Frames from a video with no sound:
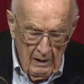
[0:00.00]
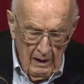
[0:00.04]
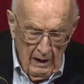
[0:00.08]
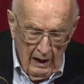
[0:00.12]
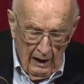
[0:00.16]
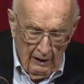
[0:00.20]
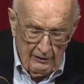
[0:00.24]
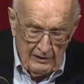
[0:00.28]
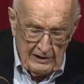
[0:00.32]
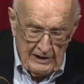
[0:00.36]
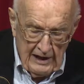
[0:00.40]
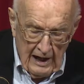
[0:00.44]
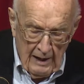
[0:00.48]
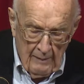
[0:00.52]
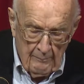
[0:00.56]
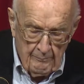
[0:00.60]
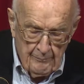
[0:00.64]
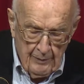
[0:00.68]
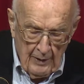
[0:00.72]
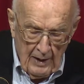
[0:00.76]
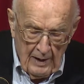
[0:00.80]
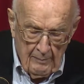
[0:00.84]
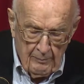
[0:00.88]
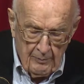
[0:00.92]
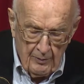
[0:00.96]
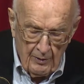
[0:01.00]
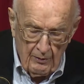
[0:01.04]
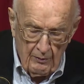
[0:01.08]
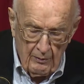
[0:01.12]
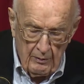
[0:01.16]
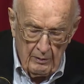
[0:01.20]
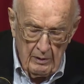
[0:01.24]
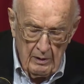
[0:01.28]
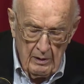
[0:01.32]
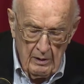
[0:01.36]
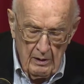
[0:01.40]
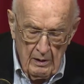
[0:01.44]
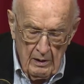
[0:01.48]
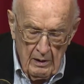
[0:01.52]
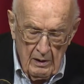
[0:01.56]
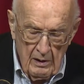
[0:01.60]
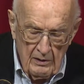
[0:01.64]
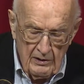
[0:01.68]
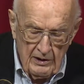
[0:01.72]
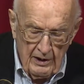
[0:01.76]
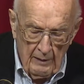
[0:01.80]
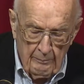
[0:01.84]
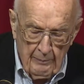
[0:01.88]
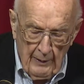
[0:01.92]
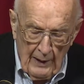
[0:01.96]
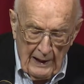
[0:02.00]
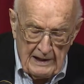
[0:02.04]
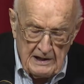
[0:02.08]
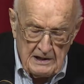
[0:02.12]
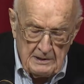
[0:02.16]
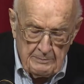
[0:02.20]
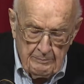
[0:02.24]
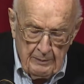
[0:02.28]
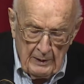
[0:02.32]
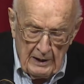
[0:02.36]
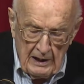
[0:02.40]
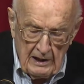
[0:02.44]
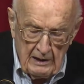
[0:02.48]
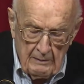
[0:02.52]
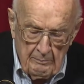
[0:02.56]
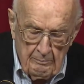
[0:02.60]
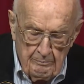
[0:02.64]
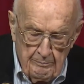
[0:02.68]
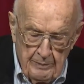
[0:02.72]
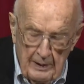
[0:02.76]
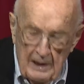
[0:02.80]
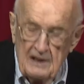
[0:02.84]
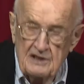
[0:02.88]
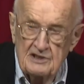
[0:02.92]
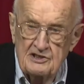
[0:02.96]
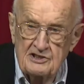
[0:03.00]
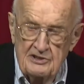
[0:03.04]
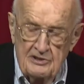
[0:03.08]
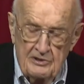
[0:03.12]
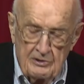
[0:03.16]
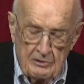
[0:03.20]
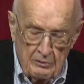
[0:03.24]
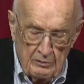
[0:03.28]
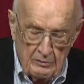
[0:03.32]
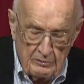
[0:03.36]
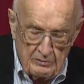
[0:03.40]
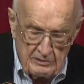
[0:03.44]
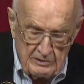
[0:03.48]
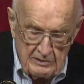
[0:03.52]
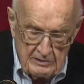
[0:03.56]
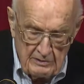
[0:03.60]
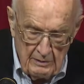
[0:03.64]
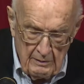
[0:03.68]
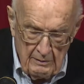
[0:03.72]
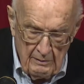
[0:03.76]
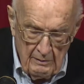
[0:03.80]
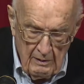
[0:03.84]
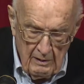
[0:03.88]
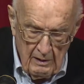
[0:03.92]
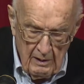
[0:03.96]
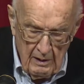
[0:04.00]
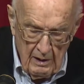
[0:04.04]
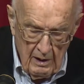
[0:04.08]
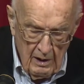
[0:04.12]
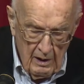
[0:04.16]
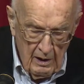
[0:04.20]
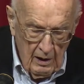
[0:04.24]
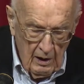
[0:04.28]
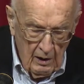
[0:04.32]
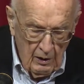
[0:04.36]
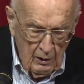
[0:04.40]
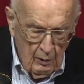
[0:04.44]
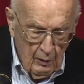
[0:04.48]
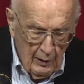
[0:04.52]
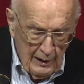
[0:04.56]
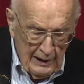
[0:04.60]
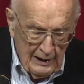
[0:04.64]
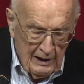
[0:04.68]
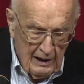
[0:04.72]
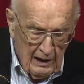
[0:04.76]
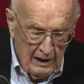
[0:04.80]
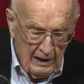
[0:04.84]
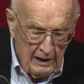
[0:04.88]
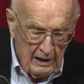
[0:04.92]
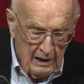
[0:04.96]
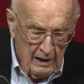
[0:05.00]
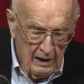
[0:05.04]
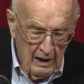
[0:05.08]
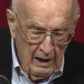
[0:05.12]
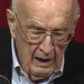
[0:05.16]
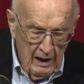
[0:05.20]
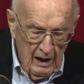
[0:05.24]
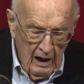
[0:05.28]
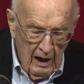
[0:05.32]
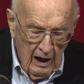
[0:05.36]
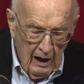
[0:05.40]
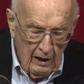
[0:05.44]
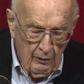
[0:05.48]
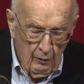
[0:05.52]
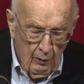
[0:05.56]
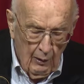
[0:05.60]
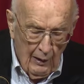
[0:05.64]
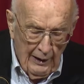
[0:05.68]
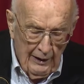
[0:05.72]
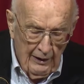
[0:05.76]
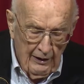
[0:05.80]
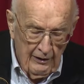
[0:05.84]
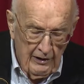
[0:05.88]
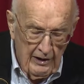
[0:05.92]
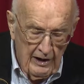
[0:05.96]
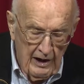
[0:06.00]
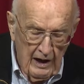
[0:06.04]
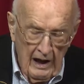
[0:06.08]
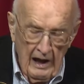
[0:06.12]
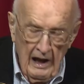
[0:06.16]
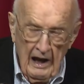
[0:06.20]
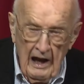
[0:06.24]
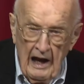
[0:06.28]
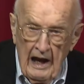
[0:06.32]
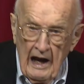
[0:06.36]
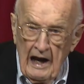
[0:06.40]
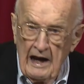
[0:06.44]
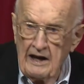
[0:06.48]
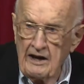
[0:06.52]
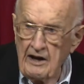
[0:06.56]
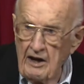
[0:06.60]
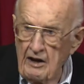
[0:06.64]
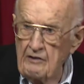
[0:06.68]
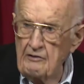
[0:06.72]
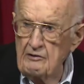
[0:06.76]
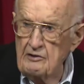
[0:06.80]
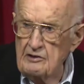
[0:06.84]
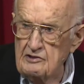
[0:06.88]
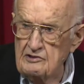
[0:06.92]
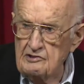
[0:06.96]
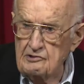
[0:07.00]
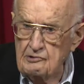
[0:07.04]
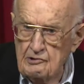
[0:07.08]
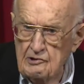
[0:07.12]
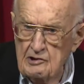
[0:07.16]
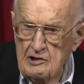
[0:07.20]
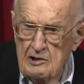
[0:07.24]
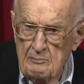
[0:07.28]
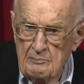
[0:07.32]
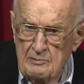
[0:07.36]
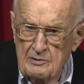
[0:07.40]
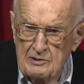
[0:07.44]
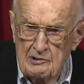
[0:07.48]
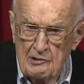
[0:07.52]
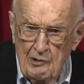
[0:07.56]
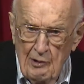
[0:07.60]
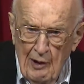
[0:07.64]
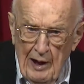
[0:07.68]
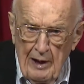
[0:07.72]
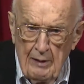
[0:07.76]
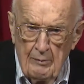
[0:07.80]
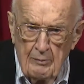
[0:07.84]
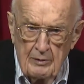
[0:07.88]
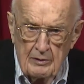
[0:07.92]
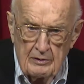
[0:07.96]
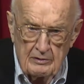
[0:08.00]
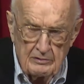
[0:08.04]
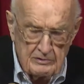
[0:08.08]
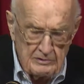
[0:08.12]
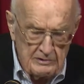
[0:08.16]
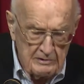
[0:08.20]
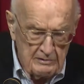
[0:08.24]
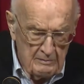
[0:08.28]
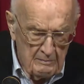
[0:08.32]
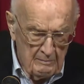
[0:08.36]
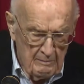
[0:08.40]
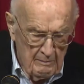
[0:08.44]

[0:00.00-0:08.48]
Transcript: our camp paper, the Pikes Peak Peace News, quickly acquired 800 subscribers.